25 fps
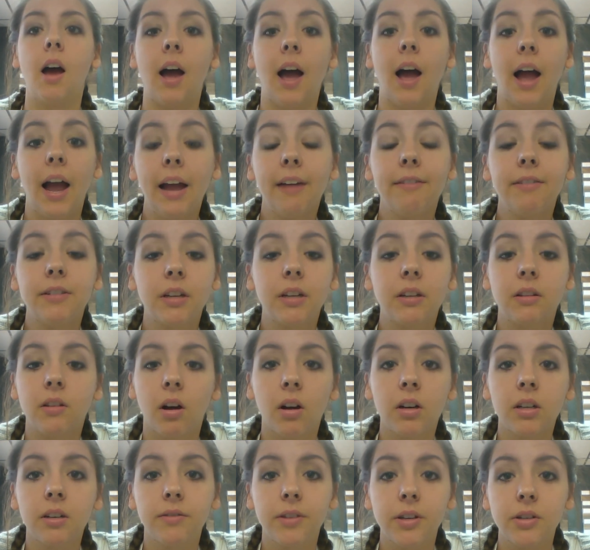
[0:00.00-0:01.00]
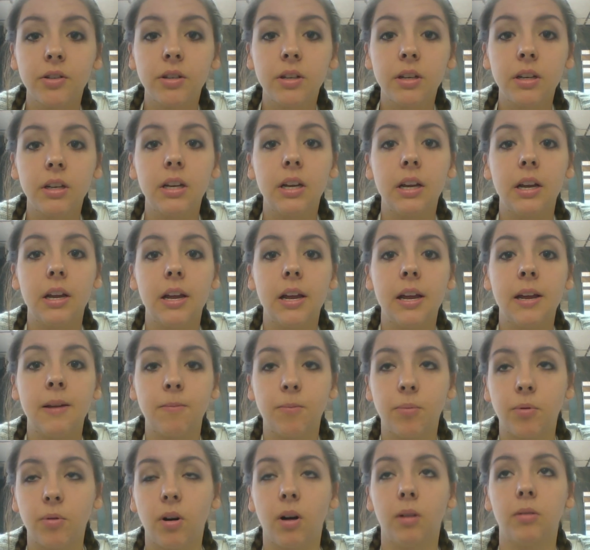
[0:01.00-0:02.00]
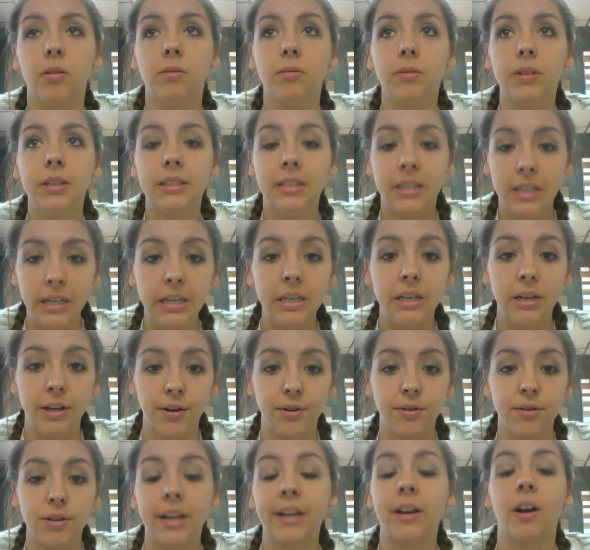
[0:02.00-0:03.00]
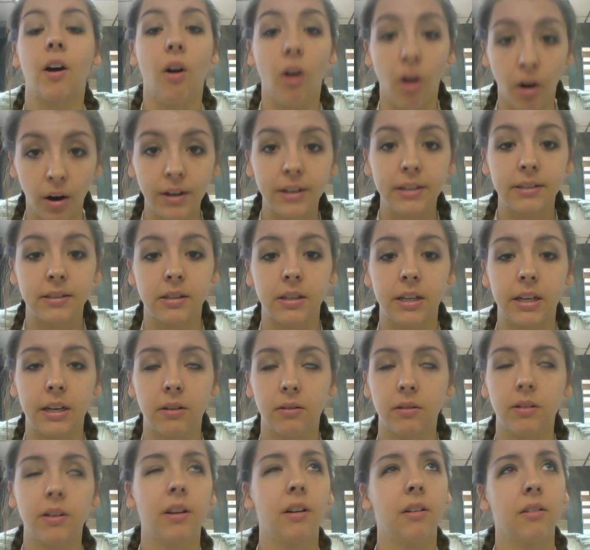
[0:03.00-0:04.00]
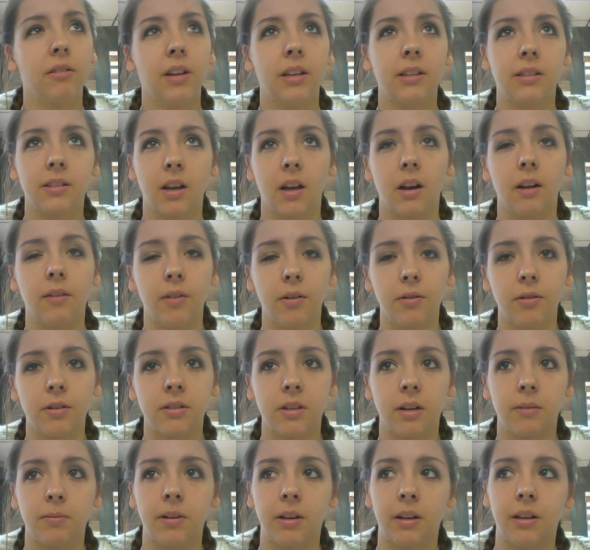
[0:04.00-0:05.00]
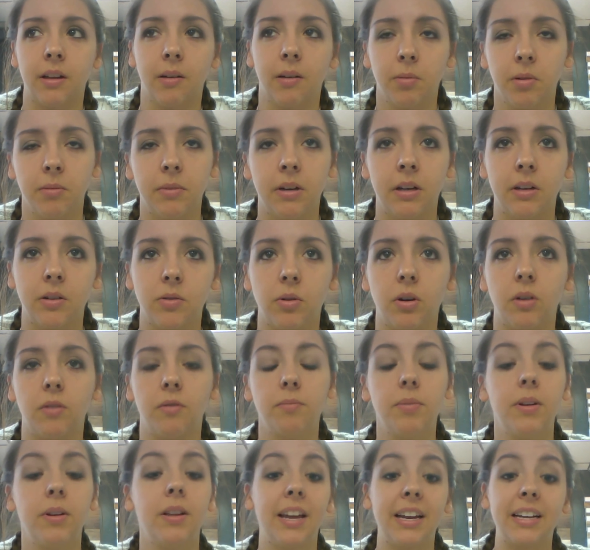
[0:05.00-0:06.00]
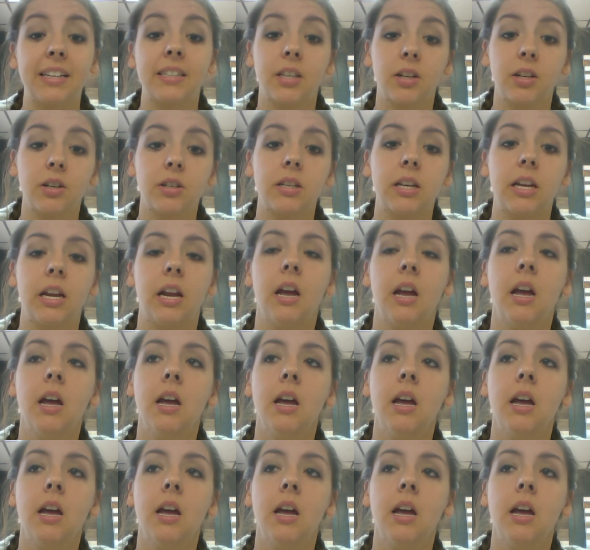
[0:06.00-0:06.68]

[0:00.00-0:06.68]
I haven't done long division in probably 10 years. Like, honestly. No, that's kind of overstepping, and that put me at 12. But, like, seriously,